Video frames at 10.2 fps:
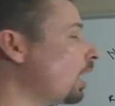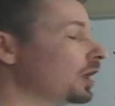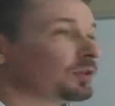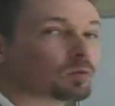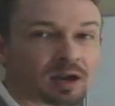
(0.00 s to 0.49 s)

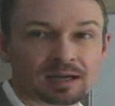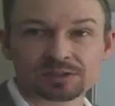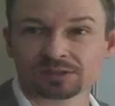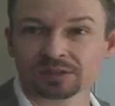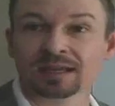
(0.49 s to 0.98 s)
on the
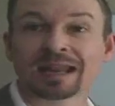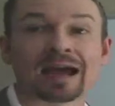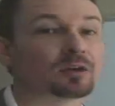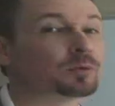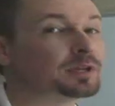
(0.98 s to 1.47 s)
rise to that,
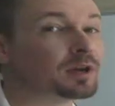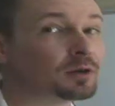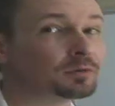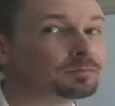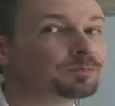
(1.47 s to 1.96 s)
how do we
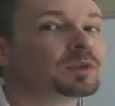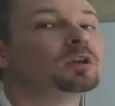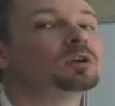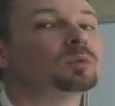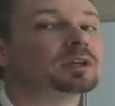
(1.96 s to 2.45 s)
know?
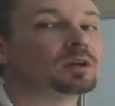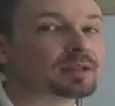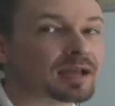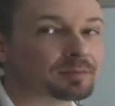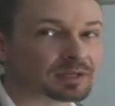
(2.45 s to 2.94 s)
We know
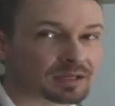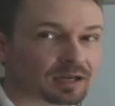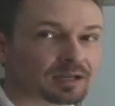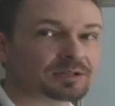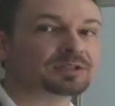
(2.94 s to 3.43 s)
that
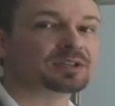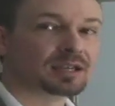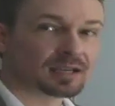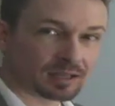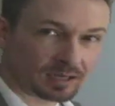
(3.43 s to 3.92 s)
because
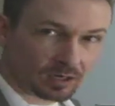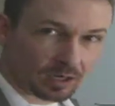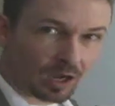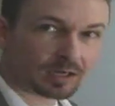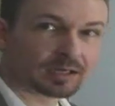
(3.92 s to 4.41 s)
they are
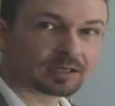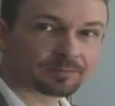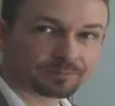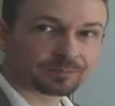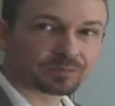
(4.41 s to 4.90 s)
nodding
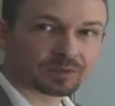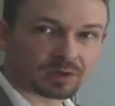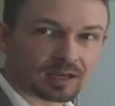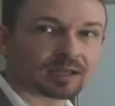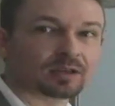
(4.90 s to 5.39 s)

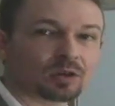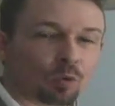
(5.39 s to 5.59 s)
their head